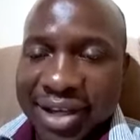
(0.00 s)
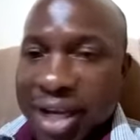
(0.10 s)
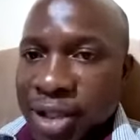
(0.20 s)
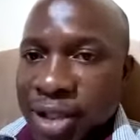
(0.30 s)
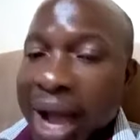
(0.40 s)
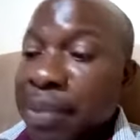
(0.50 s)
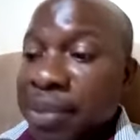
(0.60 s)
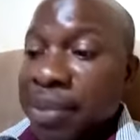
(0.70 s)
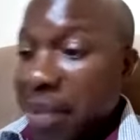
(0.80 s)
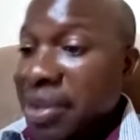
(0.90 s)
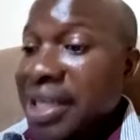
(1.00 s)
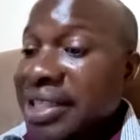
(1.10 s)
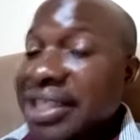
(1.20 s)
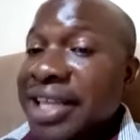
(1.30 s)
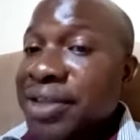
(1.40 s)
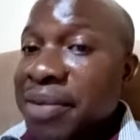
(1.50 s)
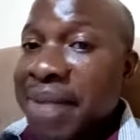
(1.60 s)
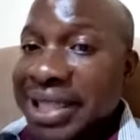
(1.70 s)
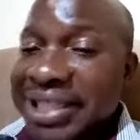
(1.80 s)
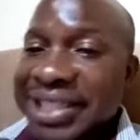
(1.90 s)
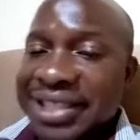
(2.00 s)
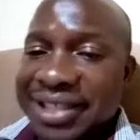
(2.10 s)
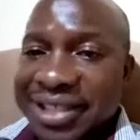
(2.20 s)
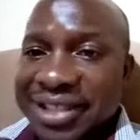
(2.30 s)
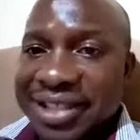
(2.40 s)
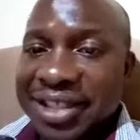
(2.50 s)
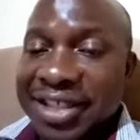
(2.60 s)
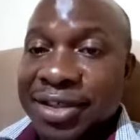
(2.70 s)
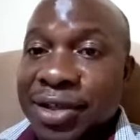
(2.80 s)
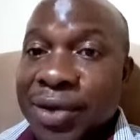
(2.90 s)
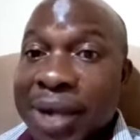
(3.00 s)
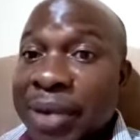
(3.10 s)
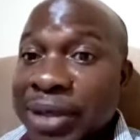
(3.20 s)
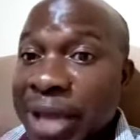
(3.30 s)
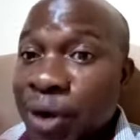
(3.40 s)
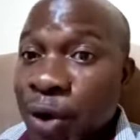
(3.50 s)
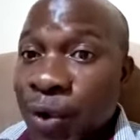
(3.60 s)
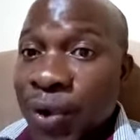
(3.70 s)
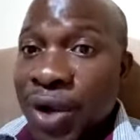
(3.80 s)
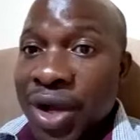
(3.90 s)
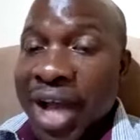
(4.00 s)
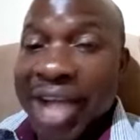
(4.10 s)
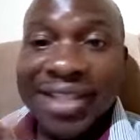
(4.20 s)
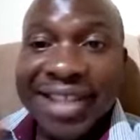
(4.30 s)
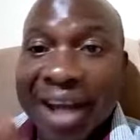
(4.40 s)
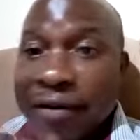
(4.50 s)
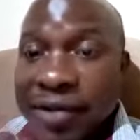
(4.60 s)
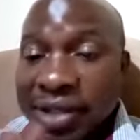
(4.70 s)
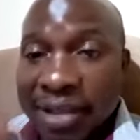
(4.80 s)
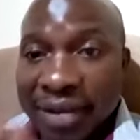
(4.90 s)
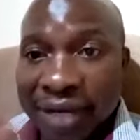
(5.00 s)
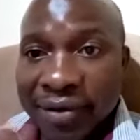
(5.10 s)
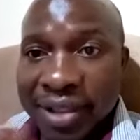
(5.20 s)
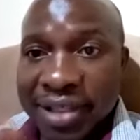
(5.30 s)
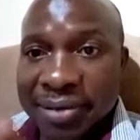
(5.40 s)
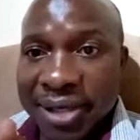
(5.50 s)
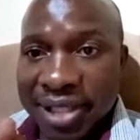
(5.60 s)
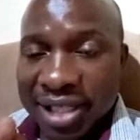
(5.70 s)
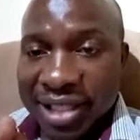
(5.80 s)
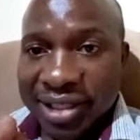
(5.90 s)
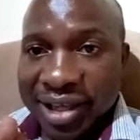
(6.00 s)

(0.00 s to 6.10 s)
So I'm just trying to imagine it is going to work, because I don't know. I still have something I've not experienced yet.